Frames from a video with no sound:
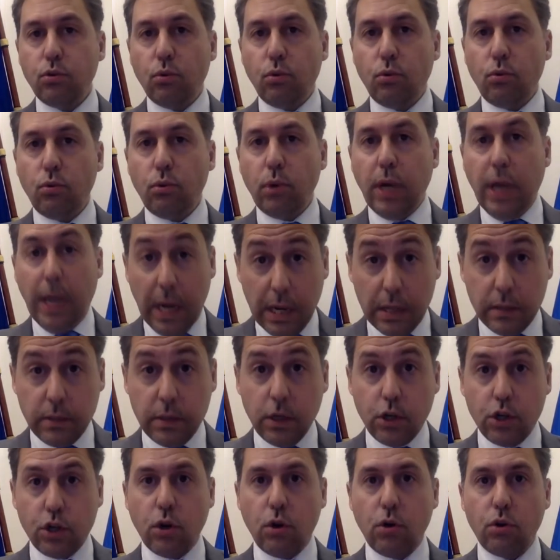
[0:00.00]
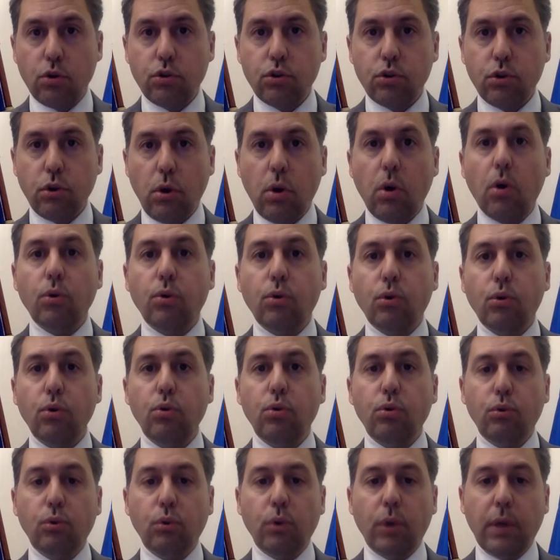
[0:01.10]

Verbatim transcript: will be able to contribute to